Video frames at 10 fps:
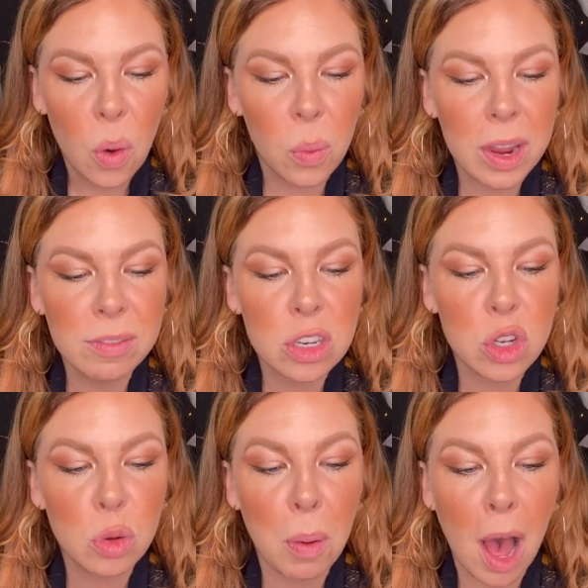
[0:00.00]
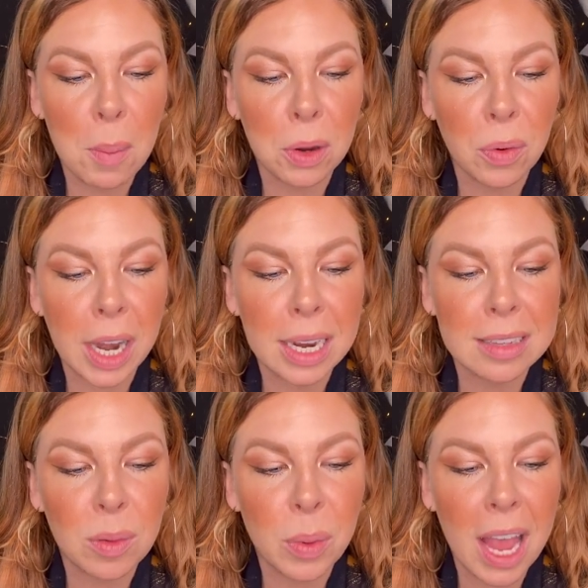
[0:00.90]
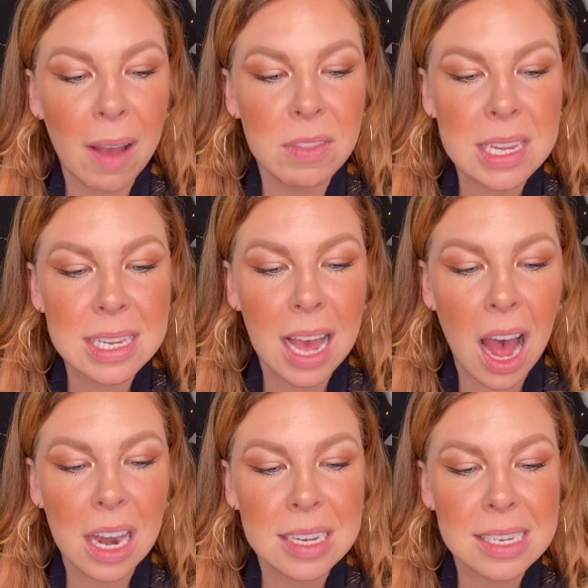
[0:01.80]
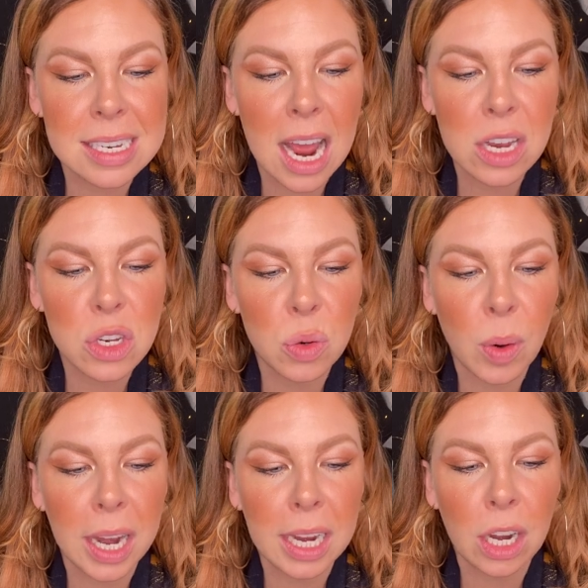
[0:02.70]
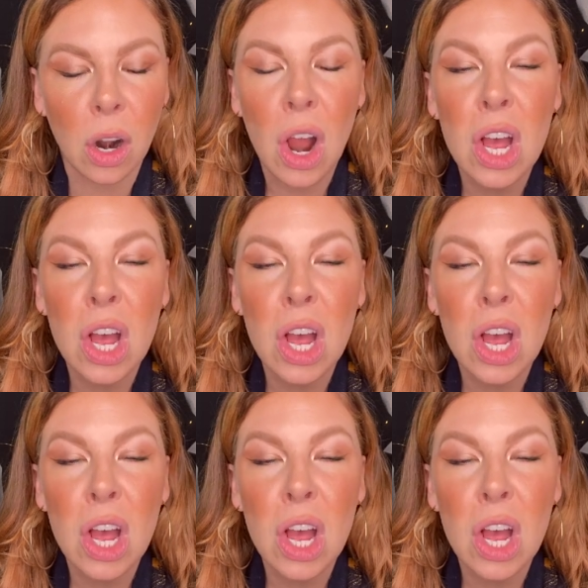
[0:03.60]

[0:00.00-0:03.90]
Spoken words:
We have the 2 pomegranates, and we have this goddess statue right here.